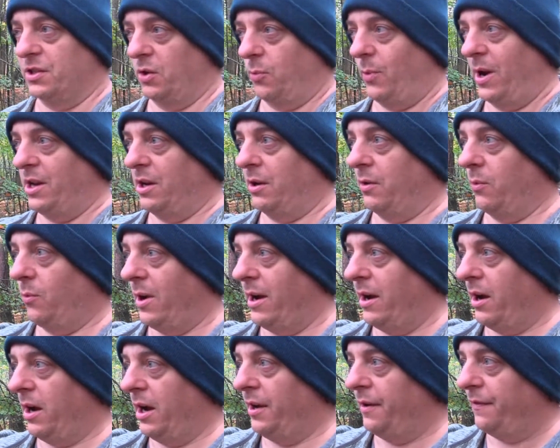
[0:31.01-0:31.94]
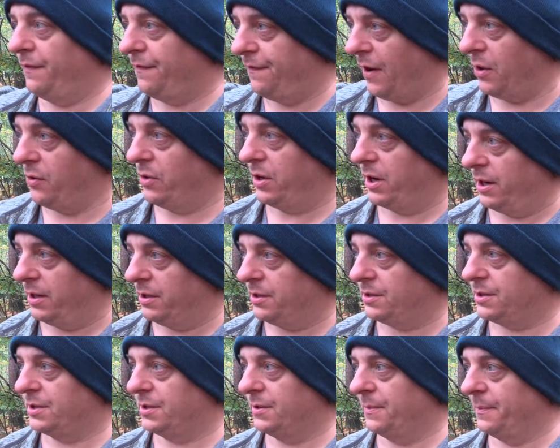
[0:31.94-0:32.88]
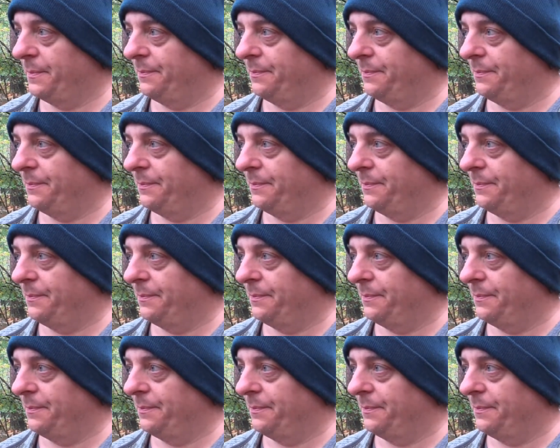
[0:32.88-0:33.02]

So when when I focus